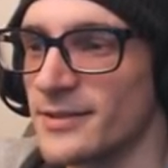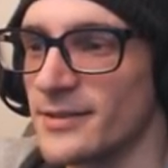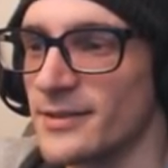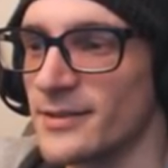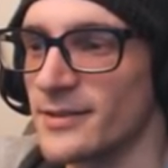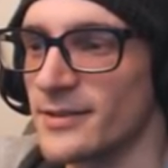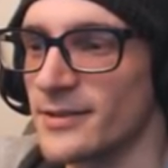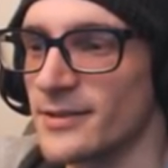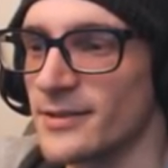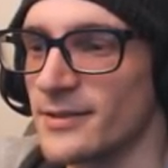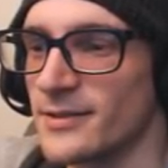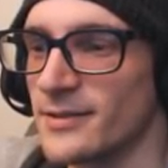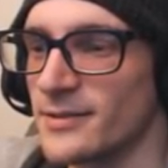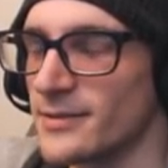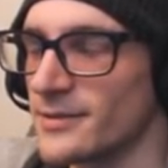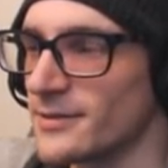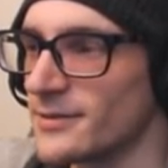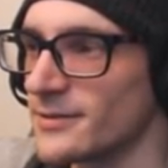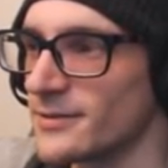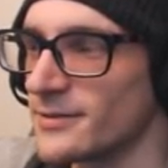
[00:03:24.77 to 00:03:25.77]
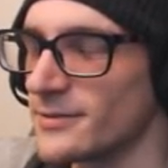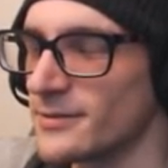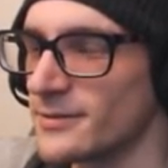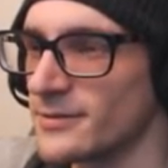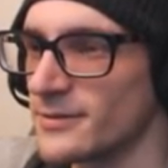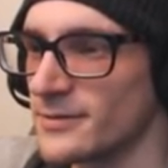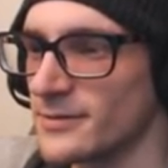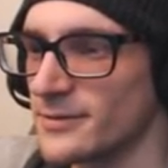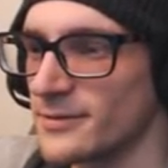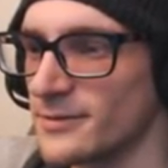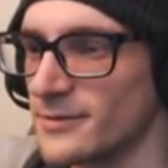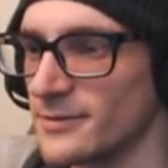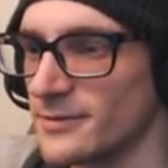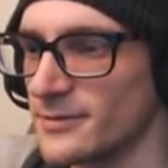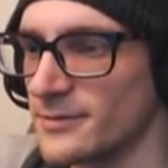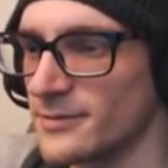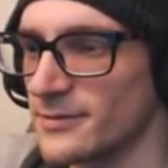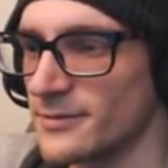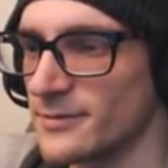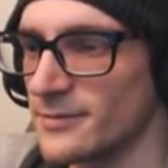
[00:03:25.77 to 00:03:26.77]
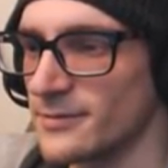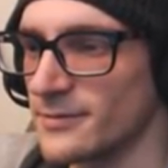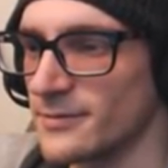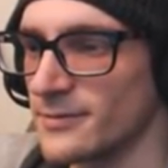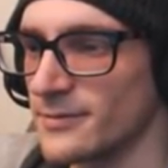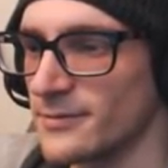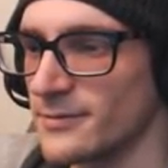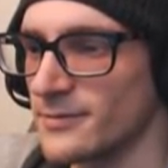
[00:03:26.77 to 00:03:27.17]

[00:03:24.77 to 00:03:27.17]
No one is speaking in this clip.